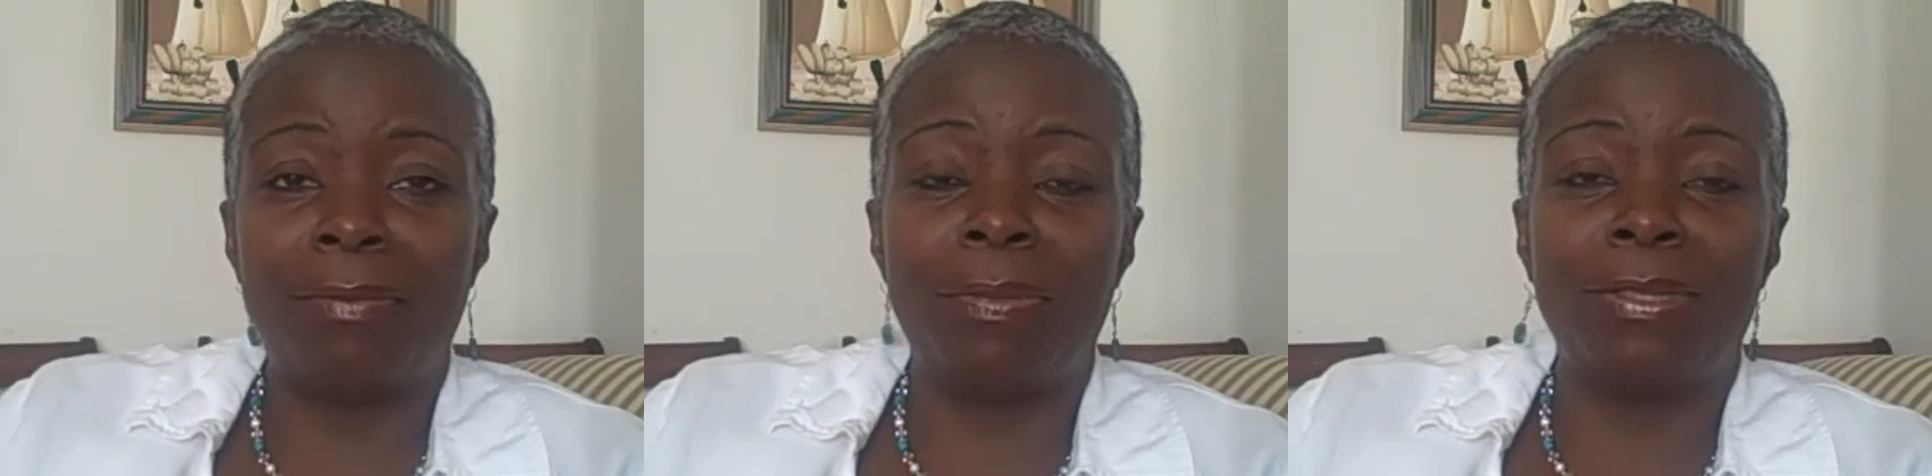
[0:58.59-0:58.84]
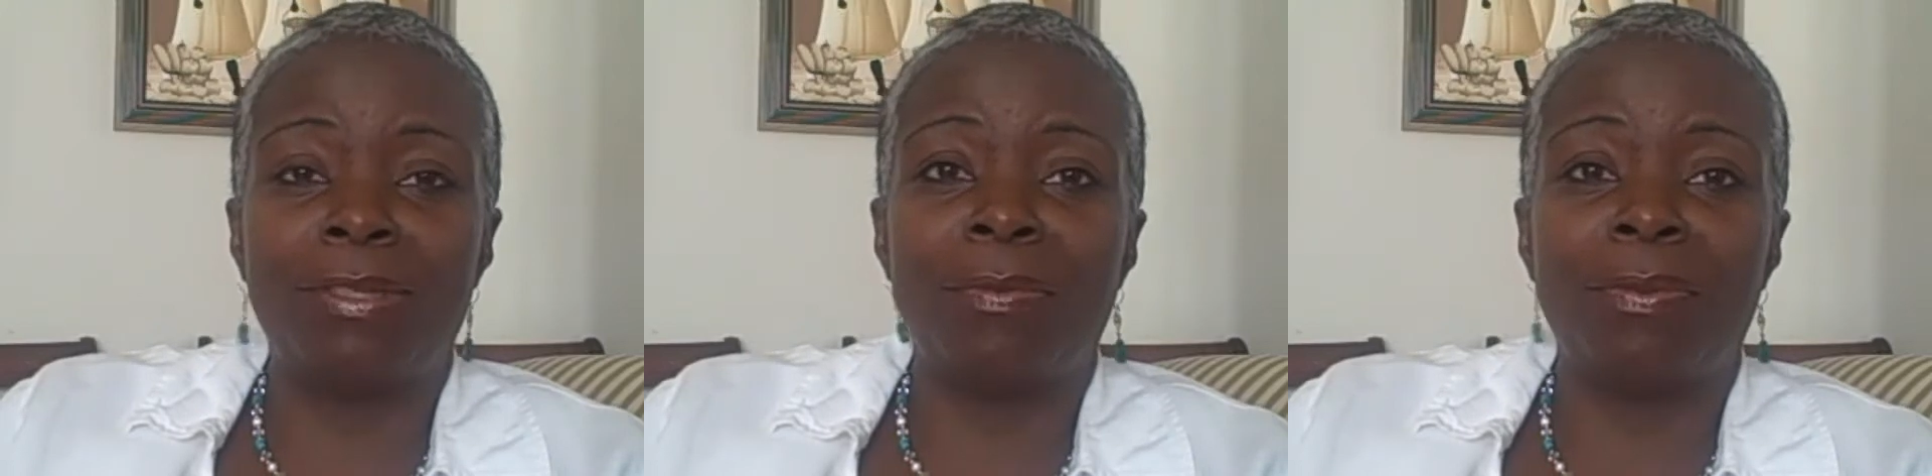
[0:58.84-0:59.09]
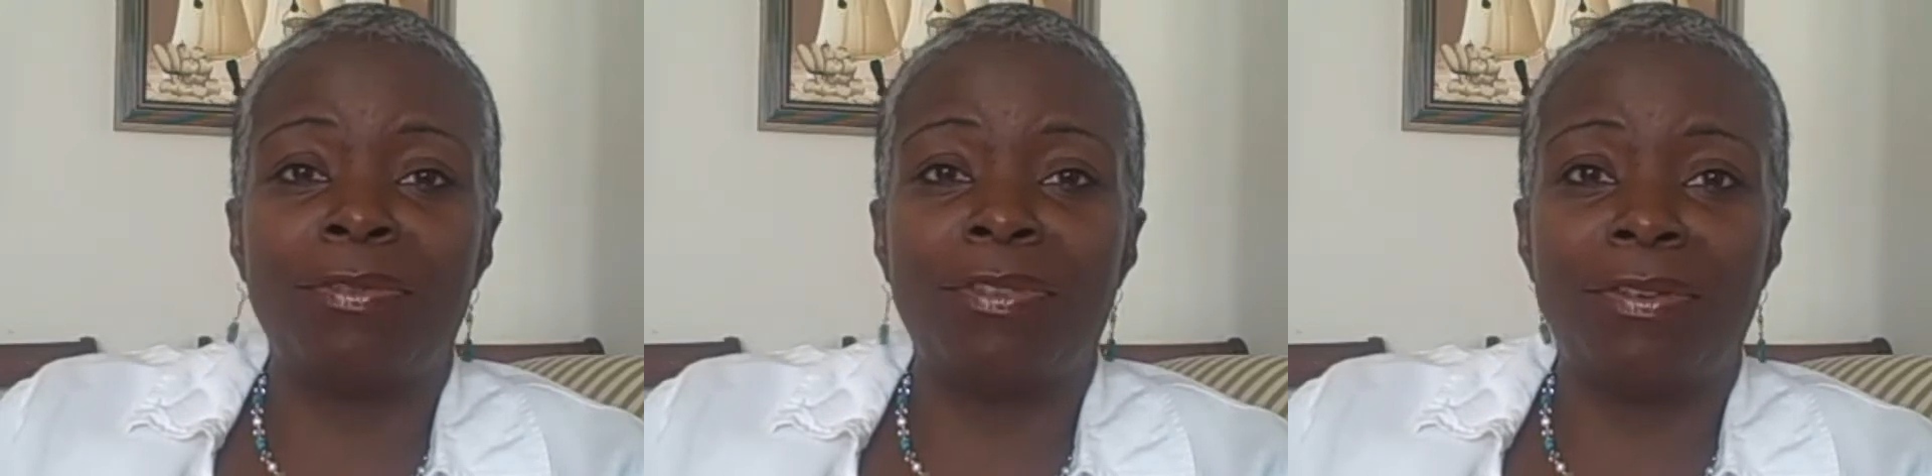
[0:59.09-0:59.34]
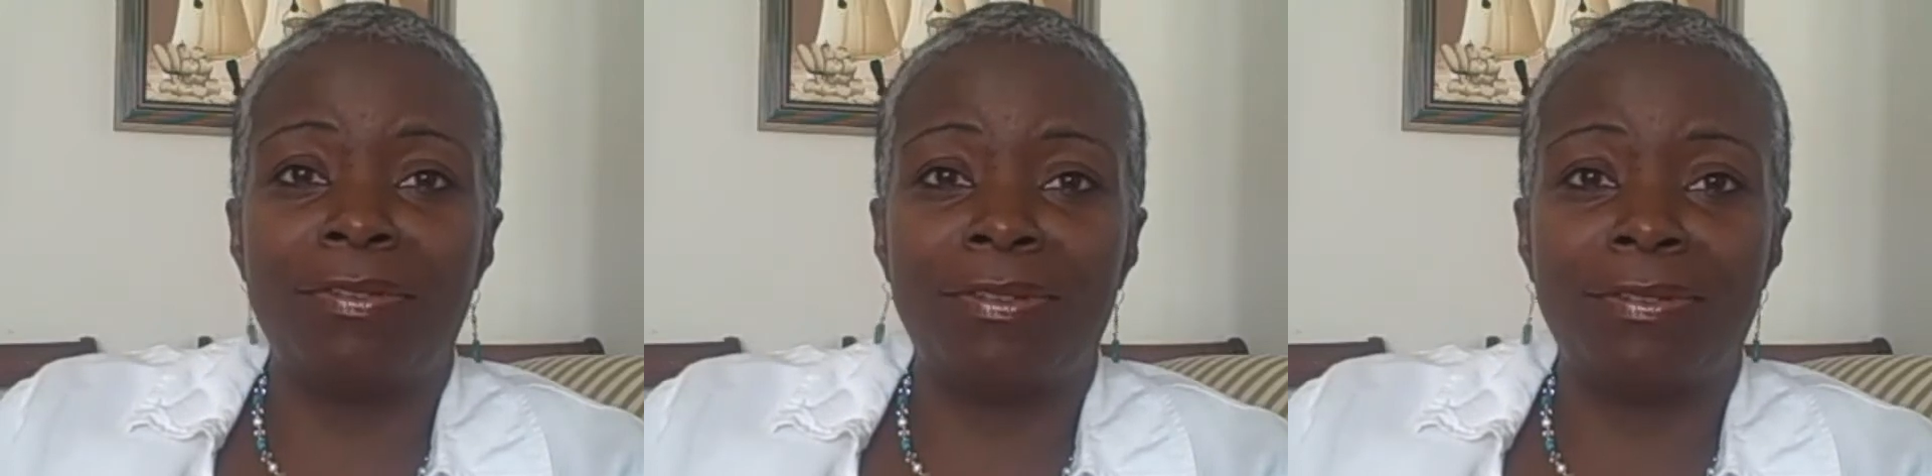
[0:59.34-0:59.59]
Episcopal
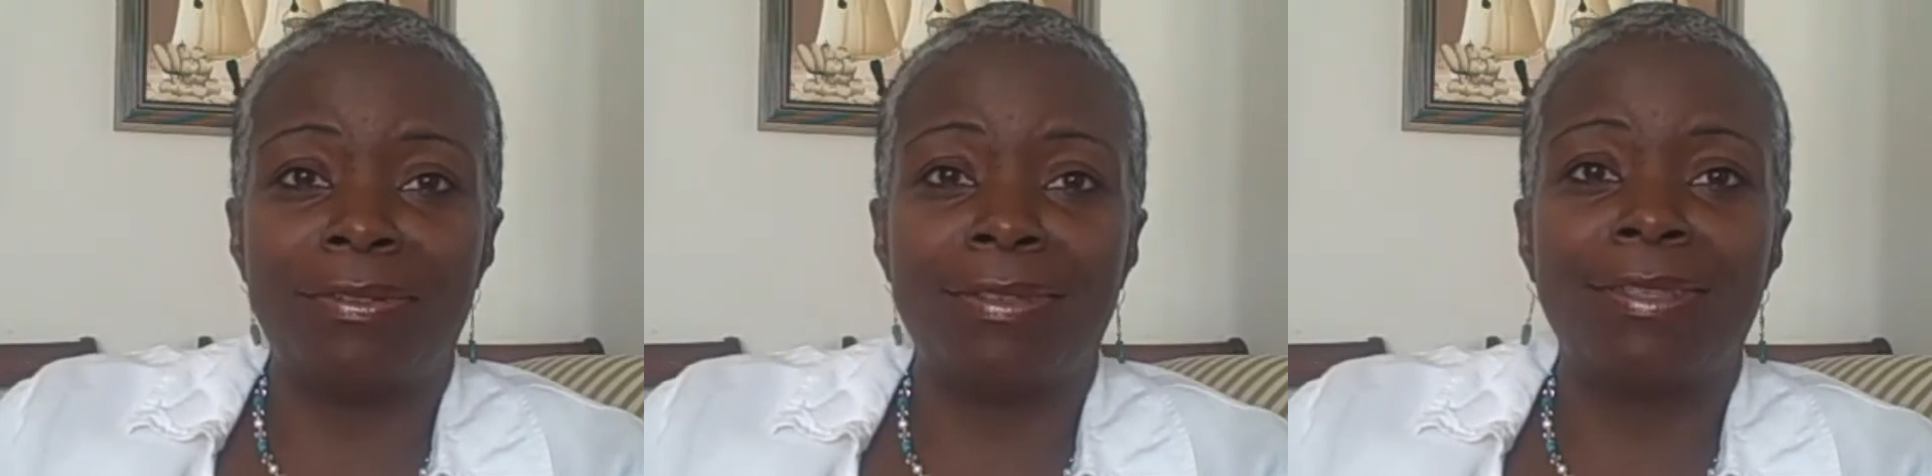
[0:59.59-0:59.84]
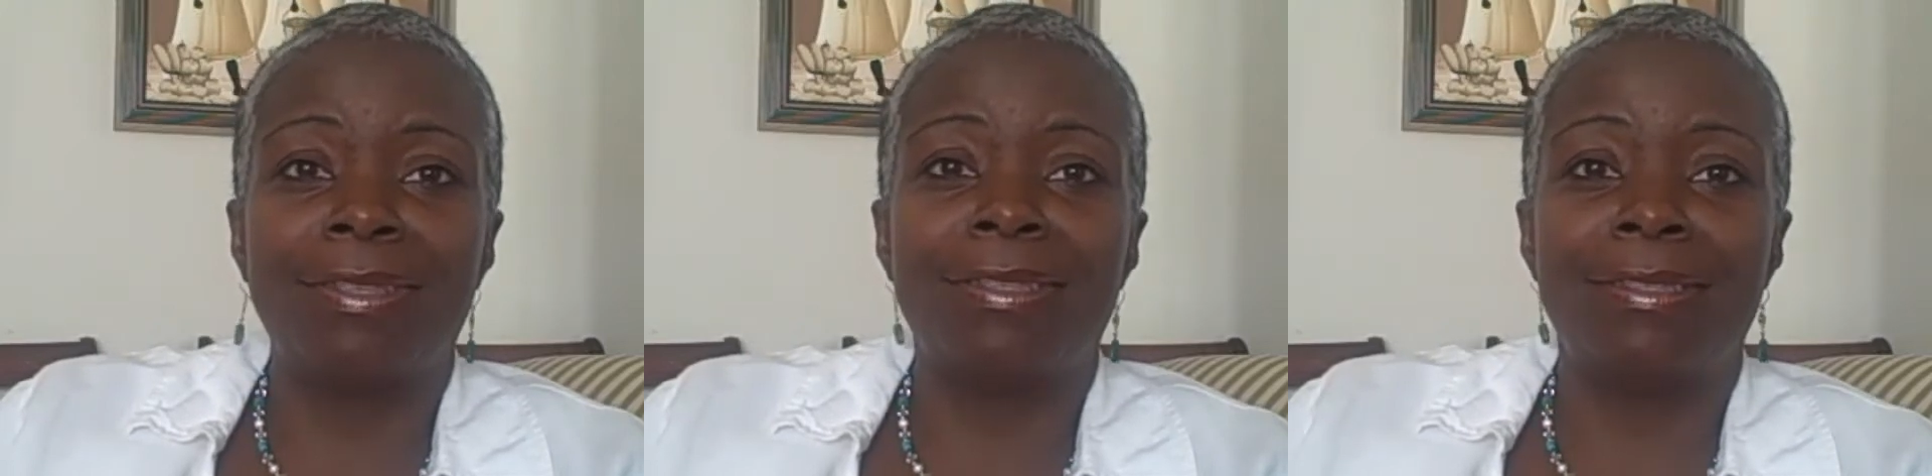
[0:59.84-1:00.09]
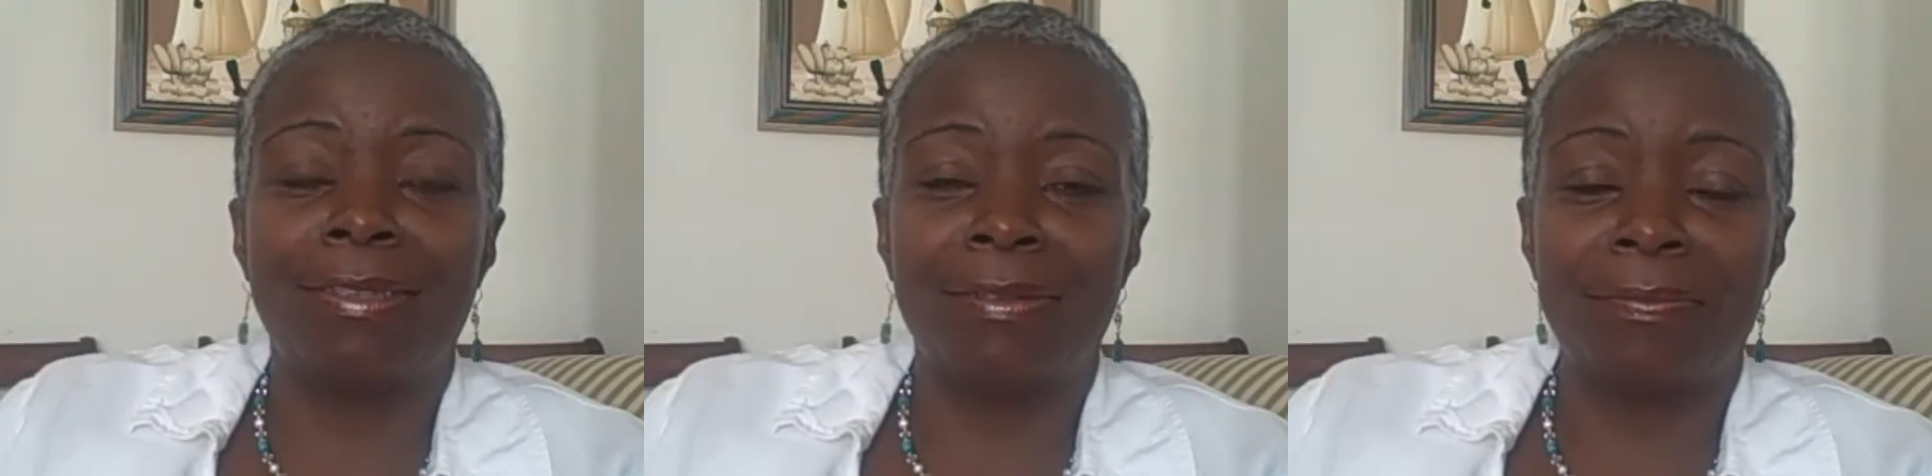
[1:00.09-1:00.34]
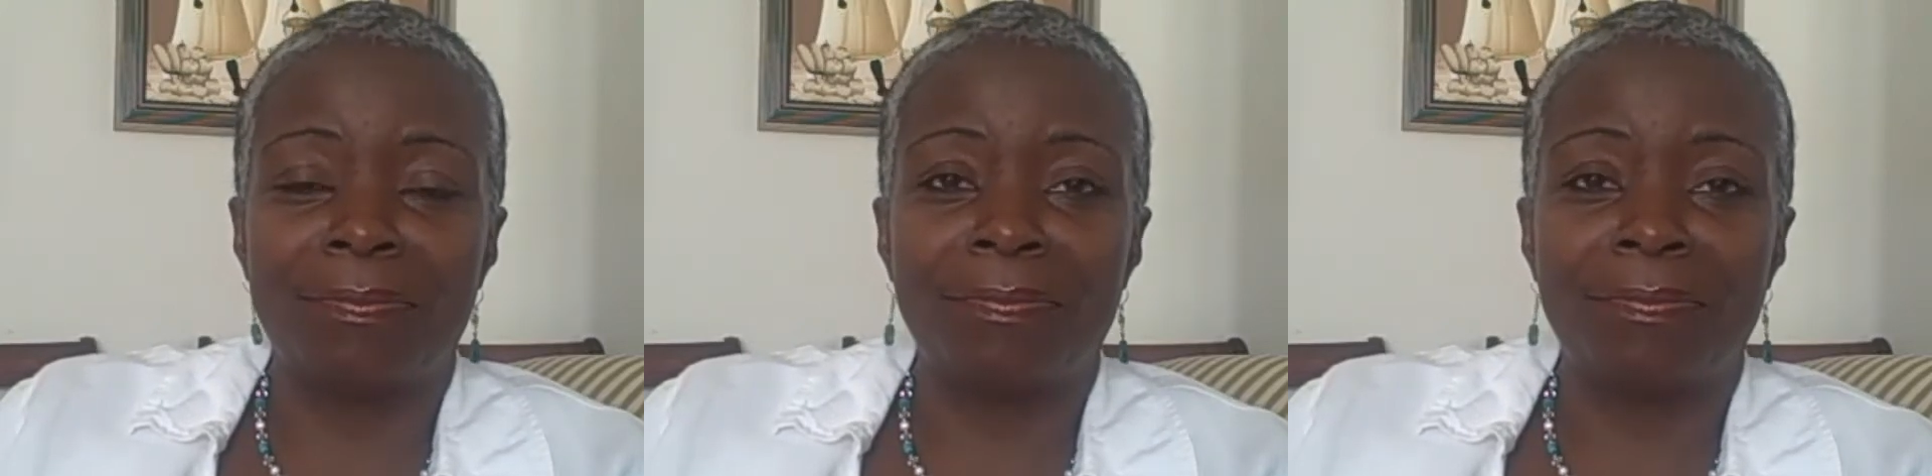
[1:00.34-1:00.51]
church. So,